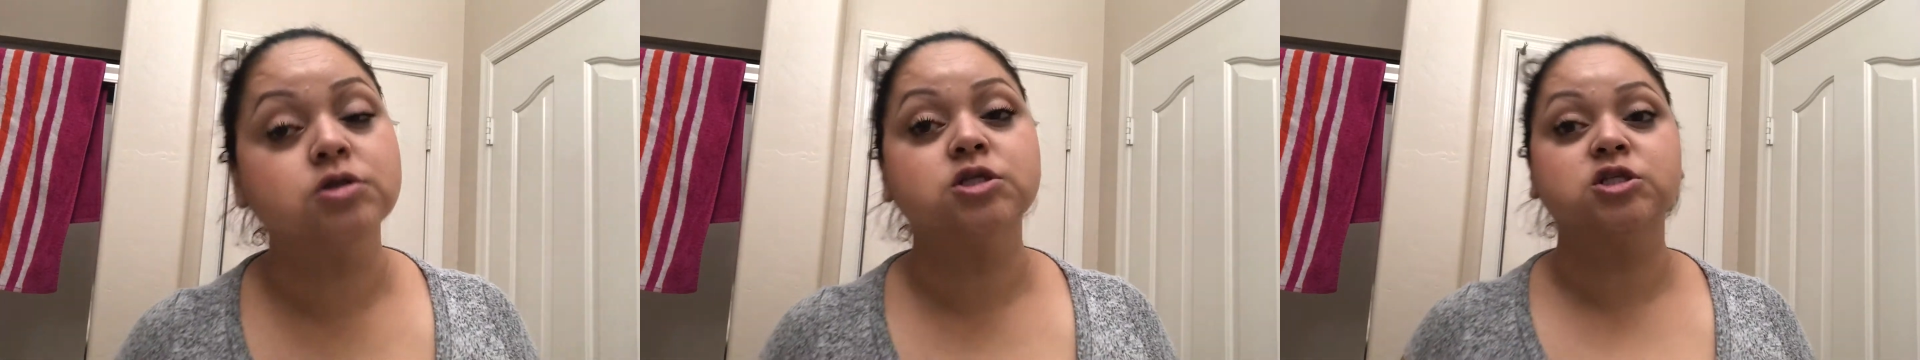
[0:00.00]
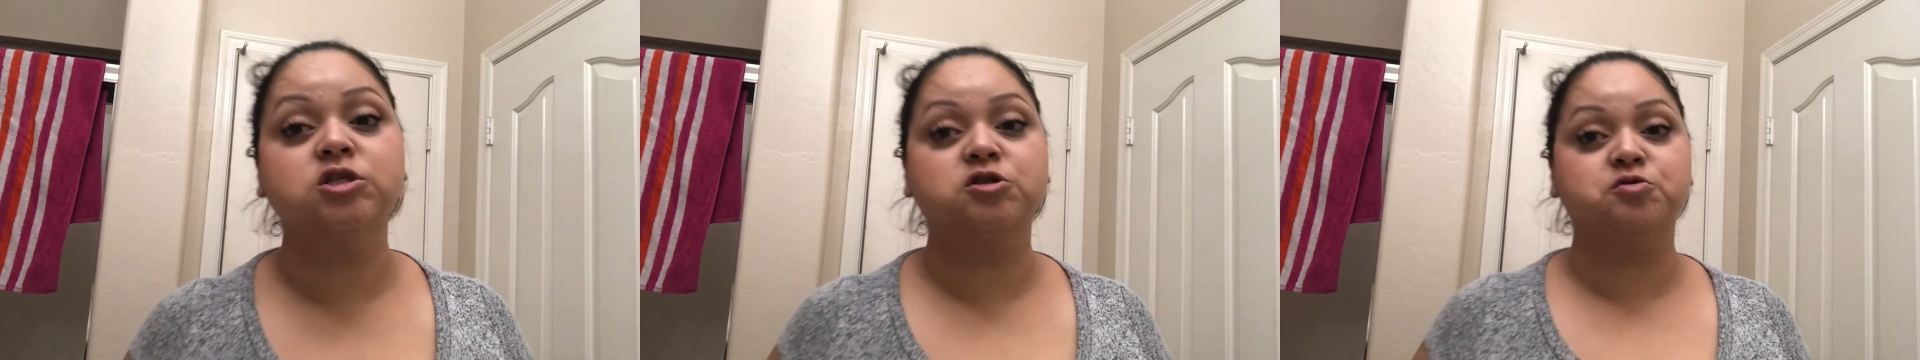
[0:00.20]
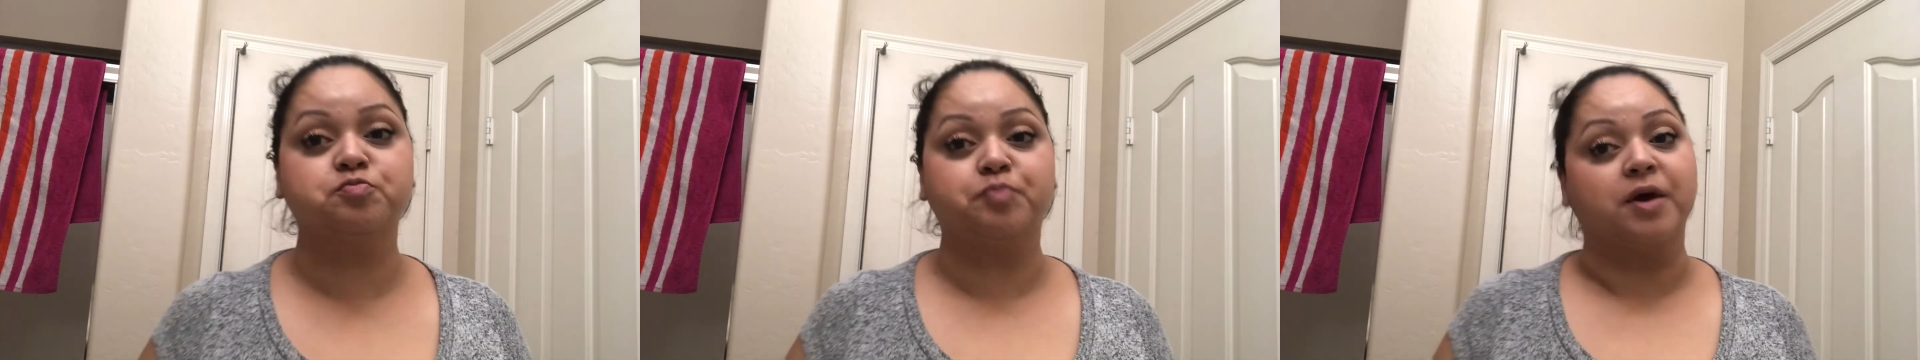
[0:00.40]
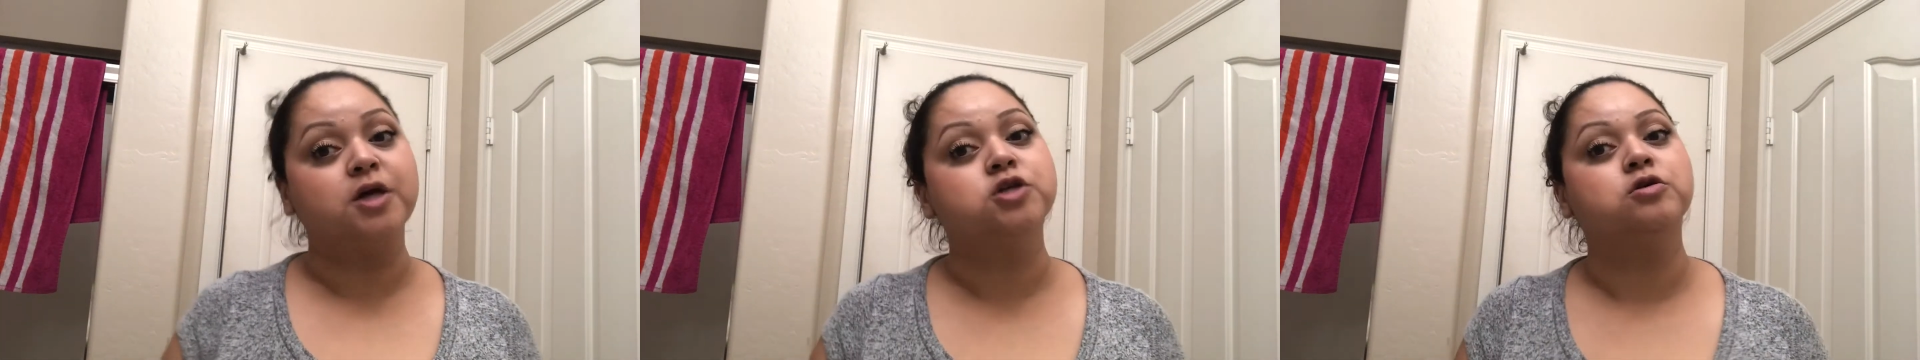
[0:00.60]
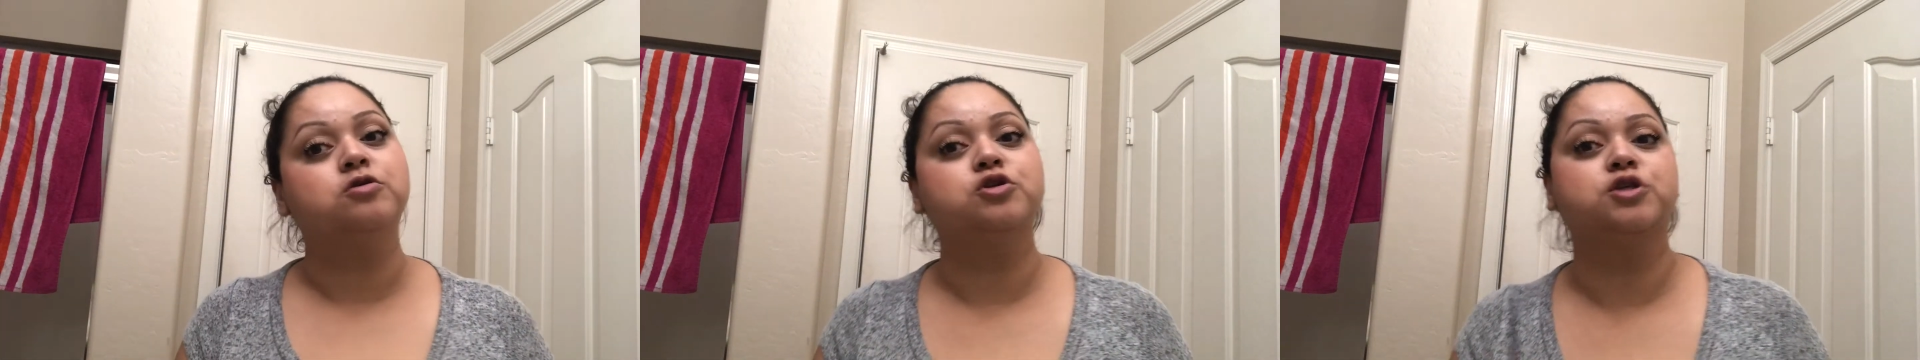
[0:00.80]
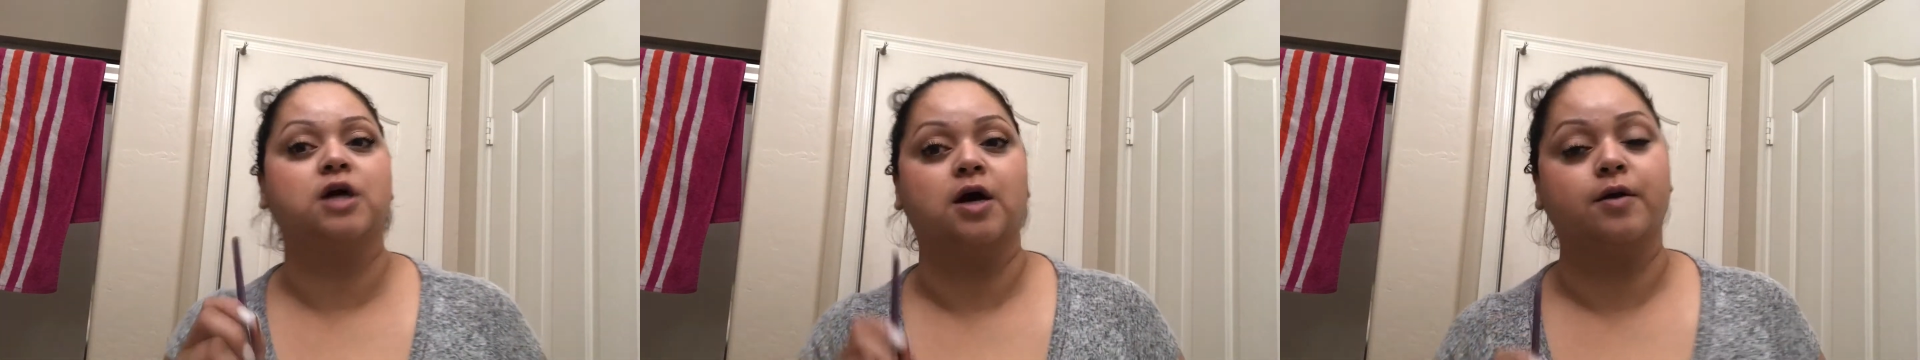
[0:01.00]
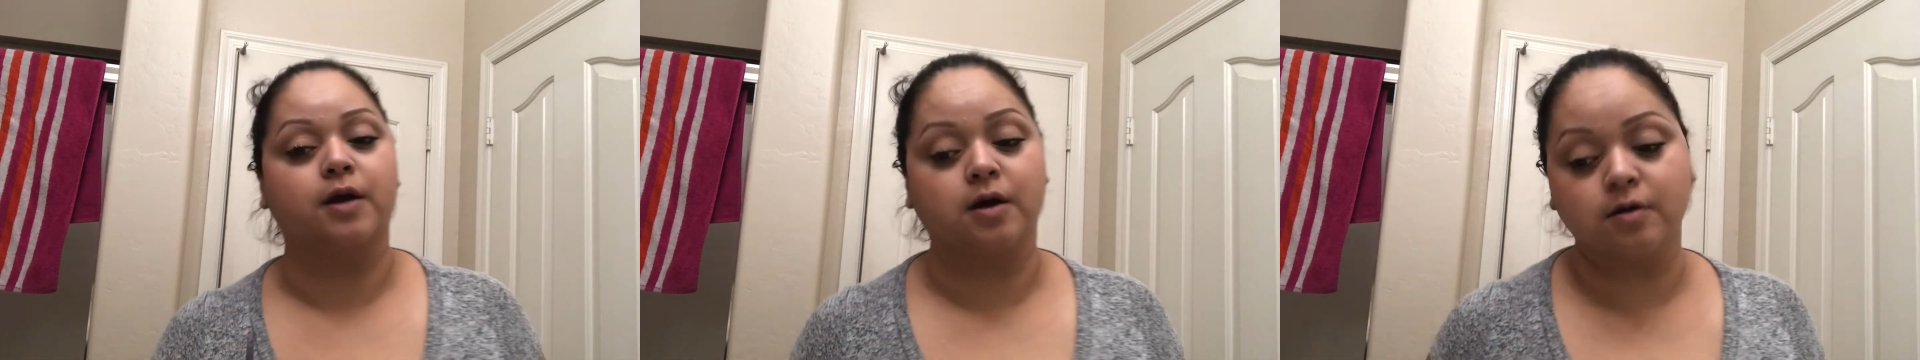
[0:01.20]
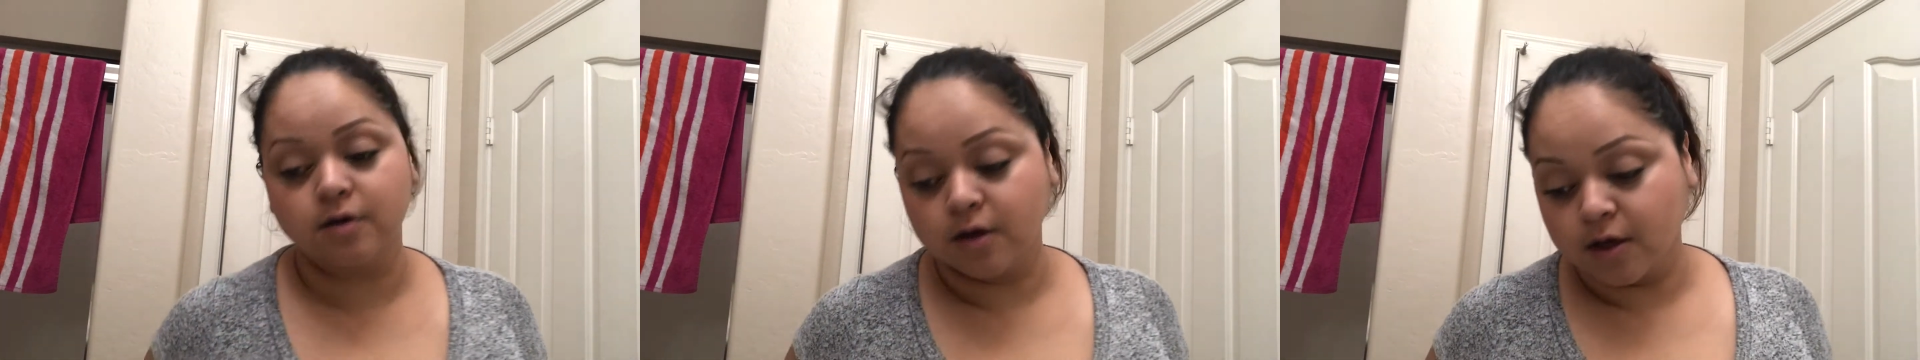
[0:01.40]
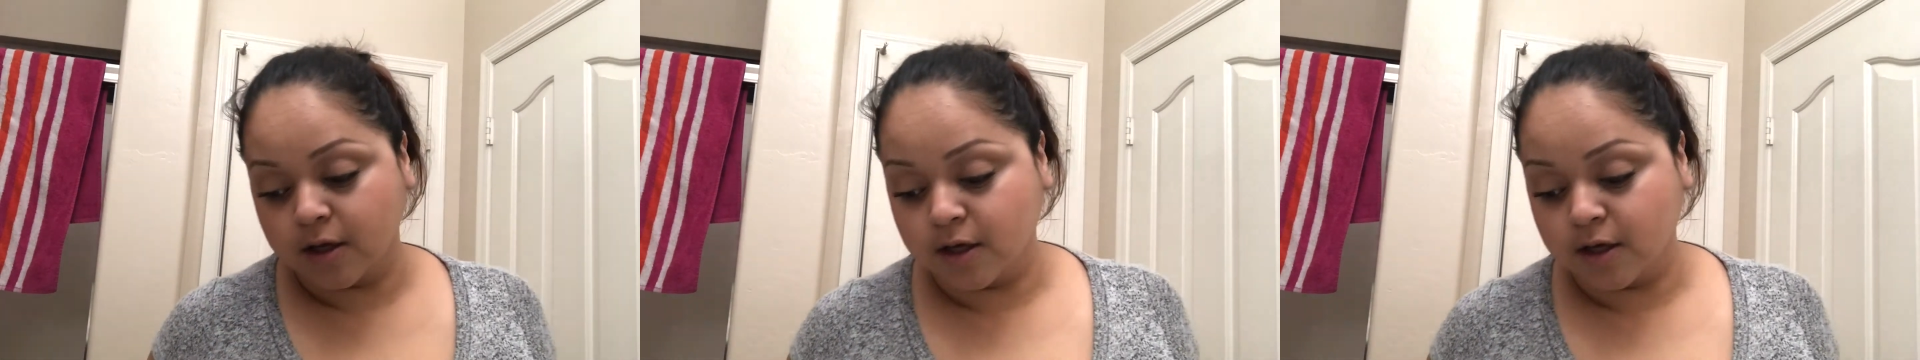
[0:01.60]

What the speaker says: shout out.